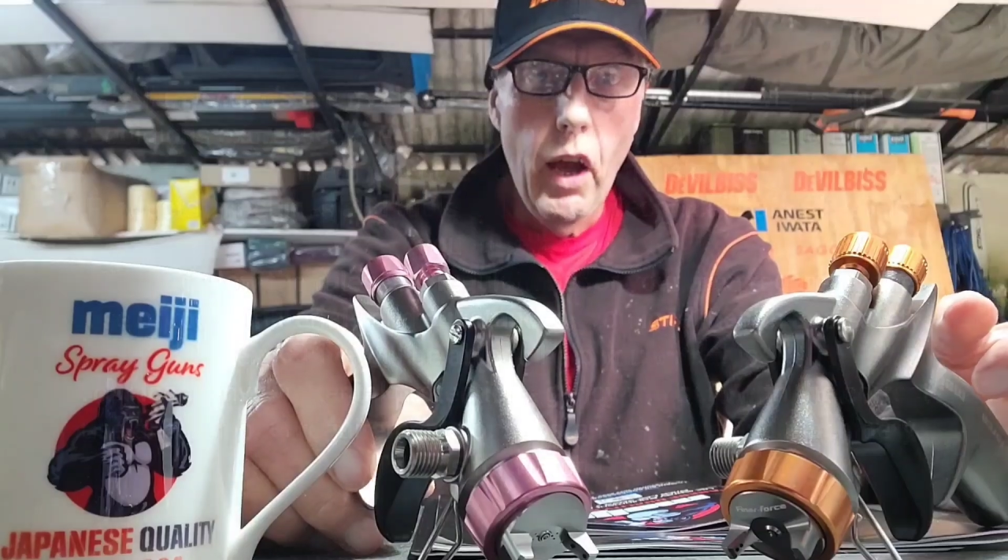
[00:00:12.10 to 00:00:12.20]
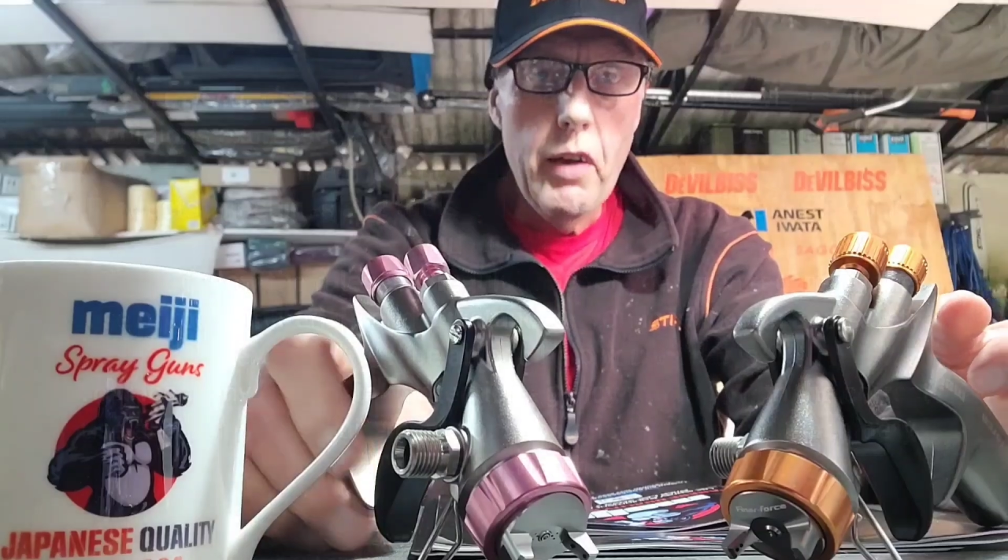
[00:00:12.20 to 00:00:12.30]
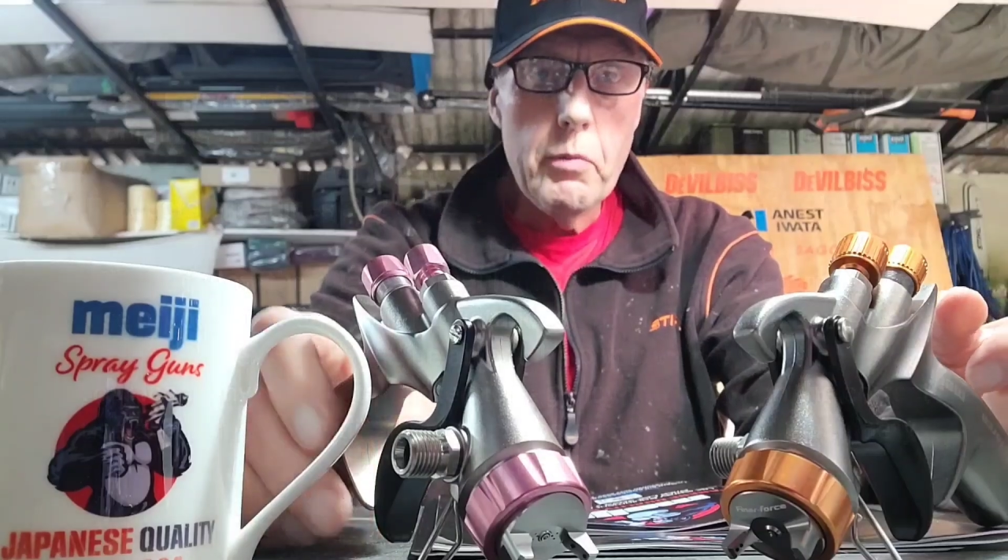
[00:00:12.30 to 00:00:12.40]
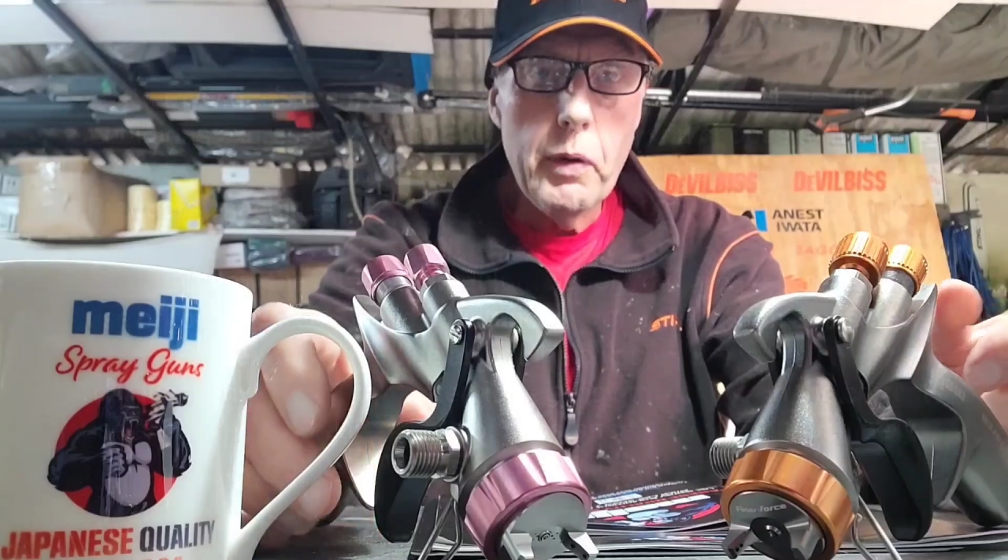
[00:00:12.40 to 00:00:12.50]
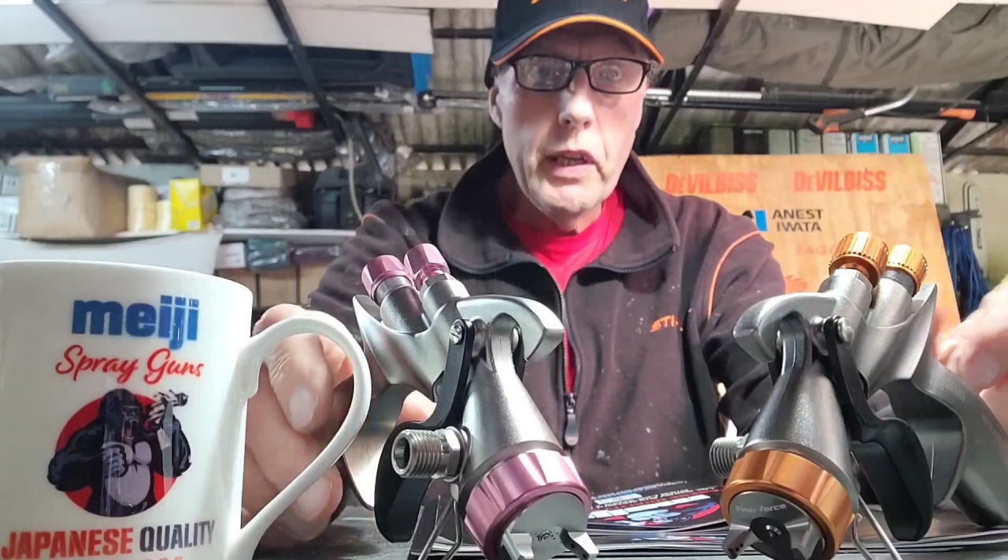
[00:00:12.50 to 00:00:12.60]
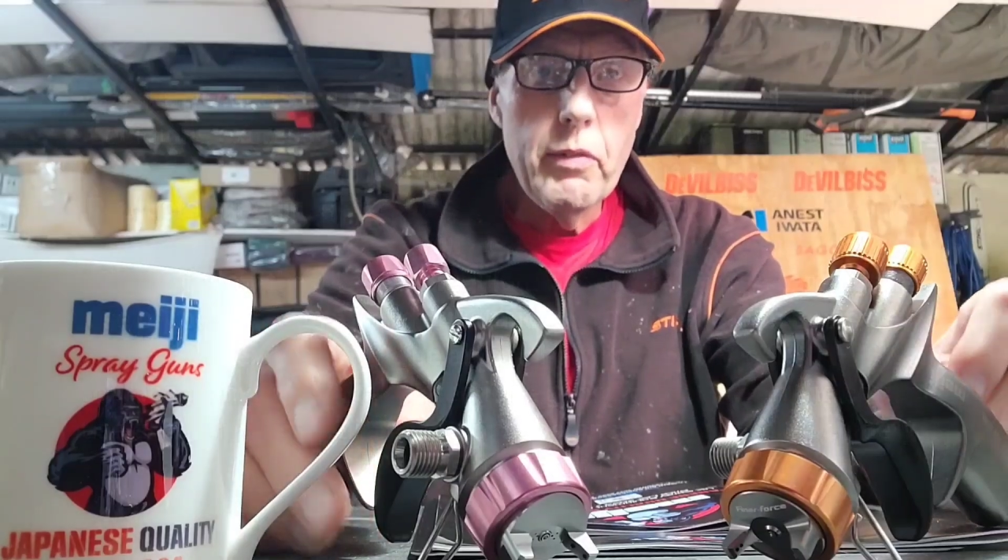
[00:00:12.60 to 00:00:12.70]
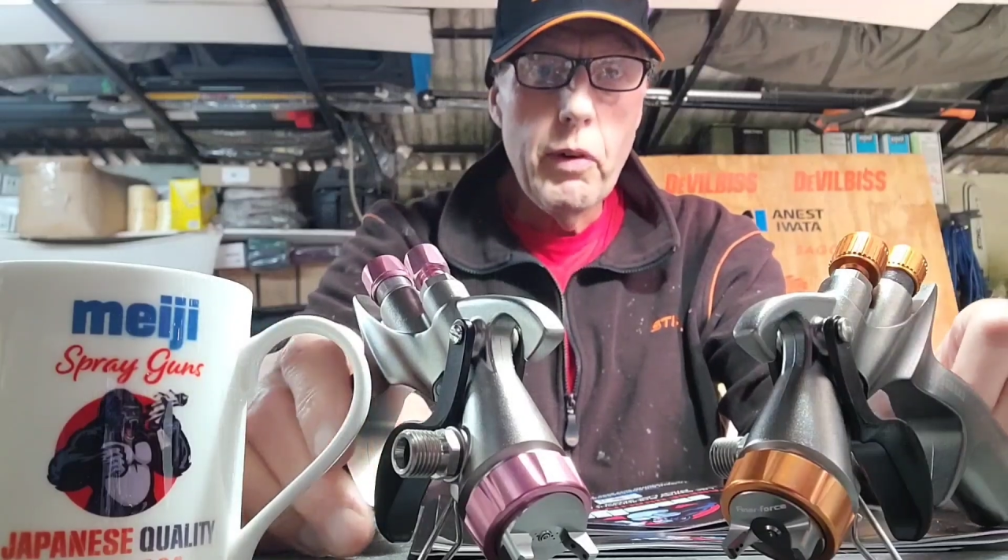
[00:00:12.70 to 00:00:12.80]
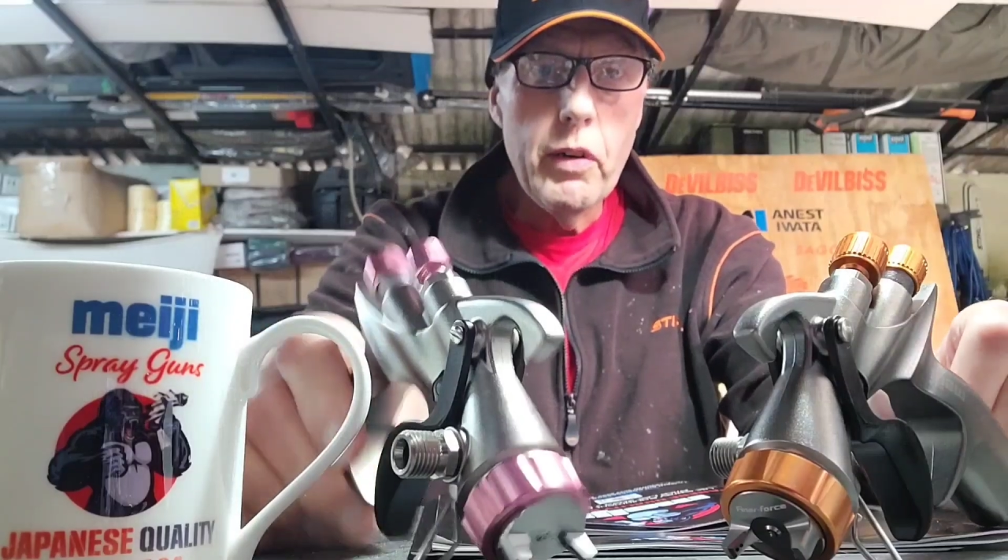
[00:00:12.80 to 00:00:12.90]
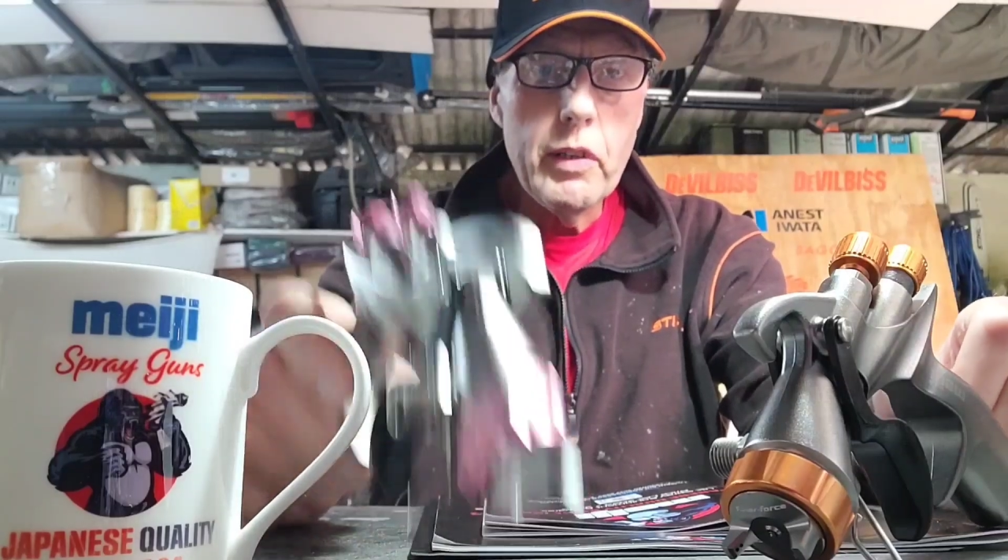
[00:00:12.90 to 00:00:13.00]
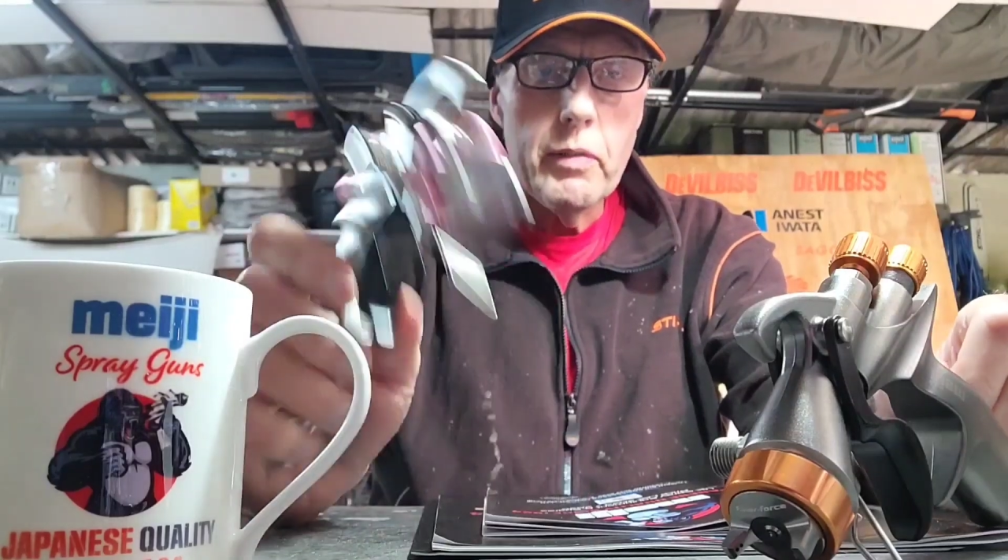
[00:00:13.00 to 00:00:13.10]
everybody,
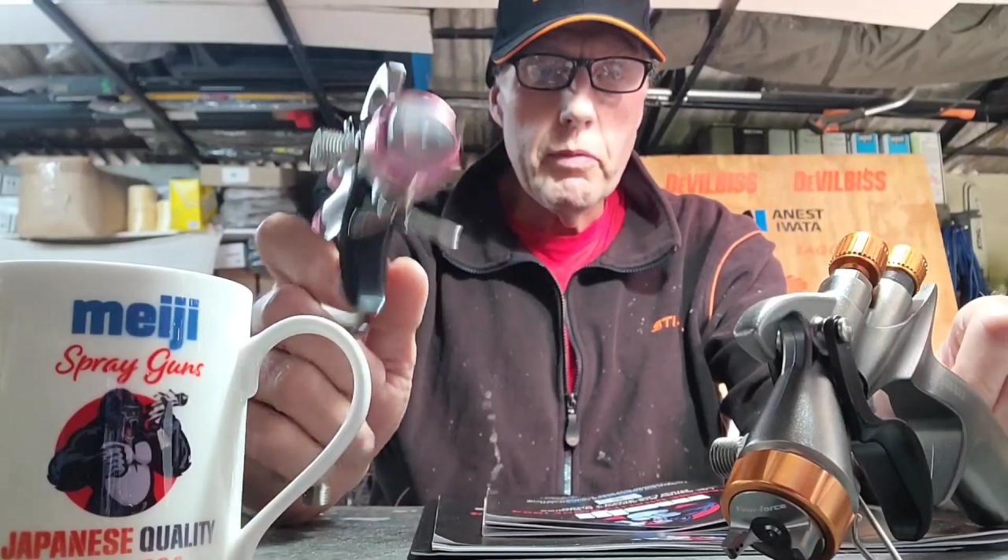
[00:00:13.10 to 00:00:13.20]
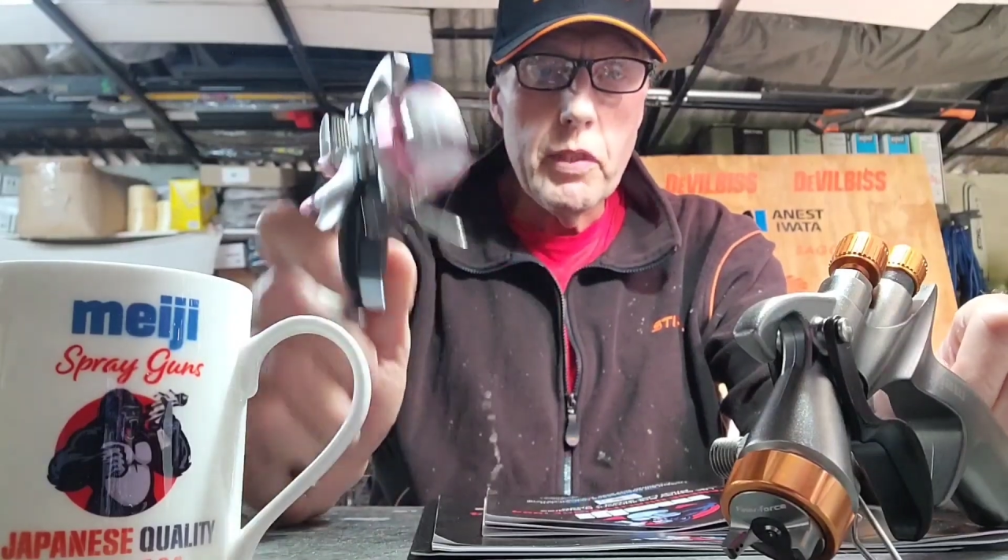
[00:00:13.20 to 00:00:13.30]
welcome